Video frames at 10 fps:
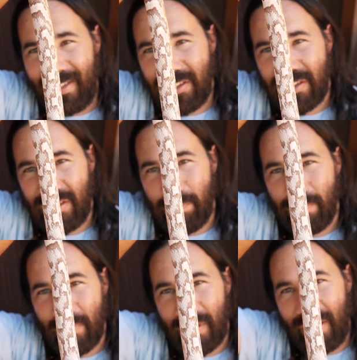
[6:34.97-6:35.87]
is she
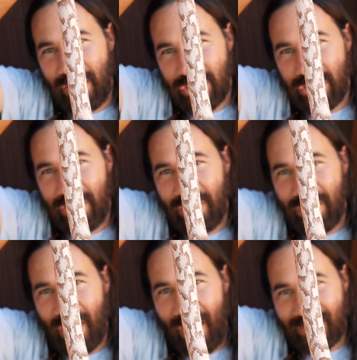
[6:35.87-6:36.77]
is she
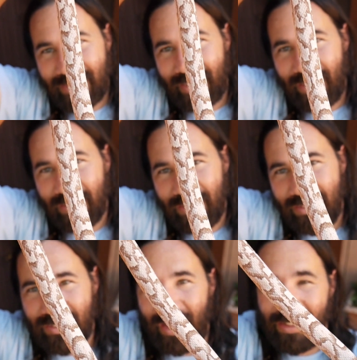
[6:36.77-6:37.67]
het
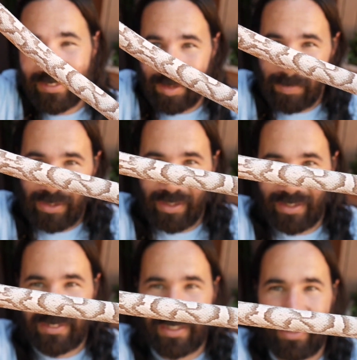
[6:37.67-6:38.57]
scaleless and is the male het
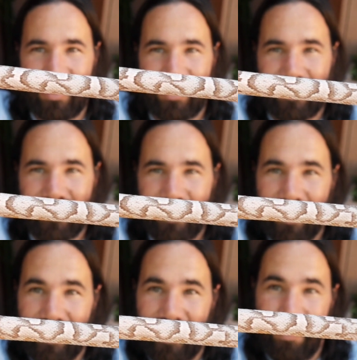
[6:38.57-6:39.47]
scaleless?
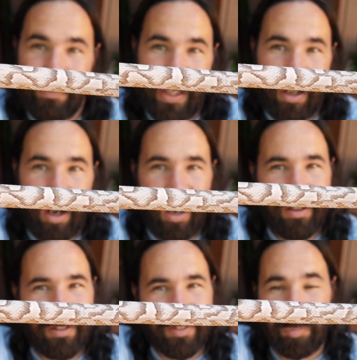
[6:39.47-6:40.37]
If they
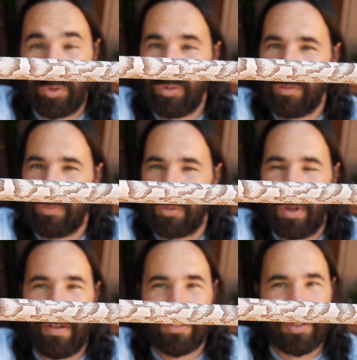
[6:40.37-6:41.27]
are, beautiful. We'll
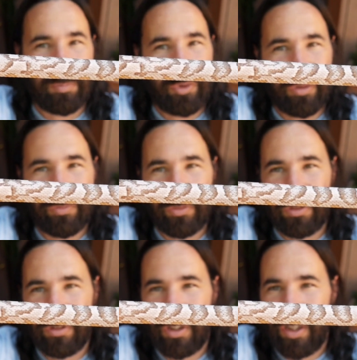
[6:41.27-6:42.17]
have some
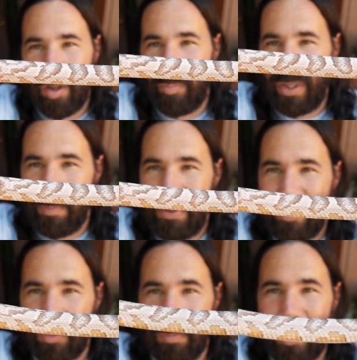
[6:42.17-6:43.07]
beautiful babies
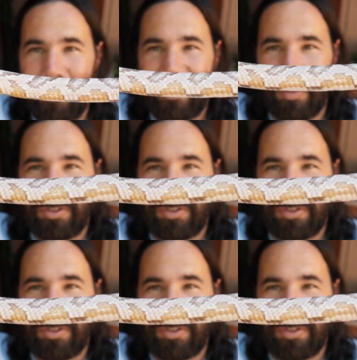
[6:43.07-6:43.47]
with maybe some